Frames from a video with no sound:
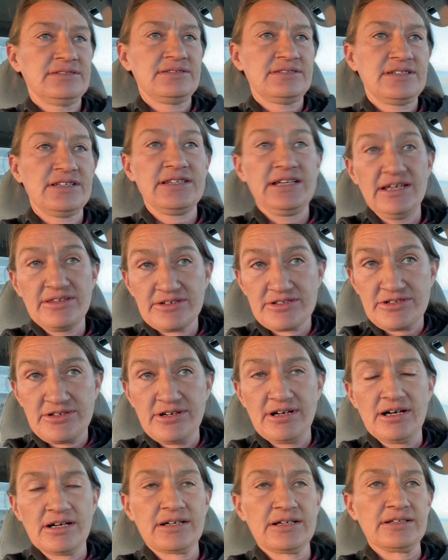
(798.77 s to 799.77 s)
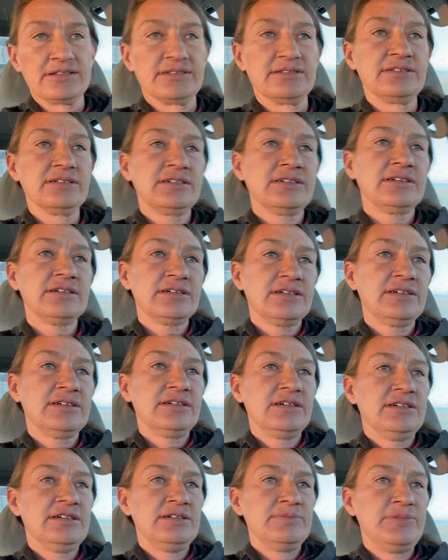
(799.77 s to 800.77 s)
to the other truck and
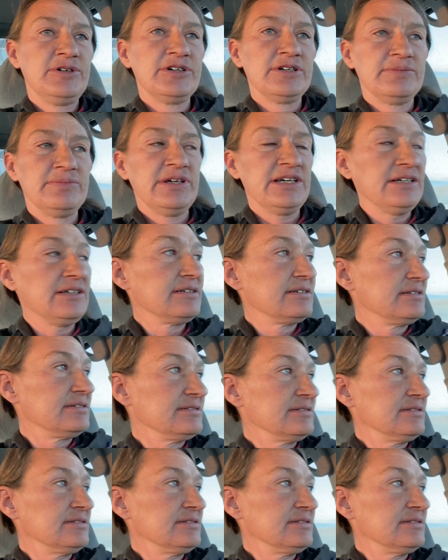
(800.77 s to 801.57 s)
put him in,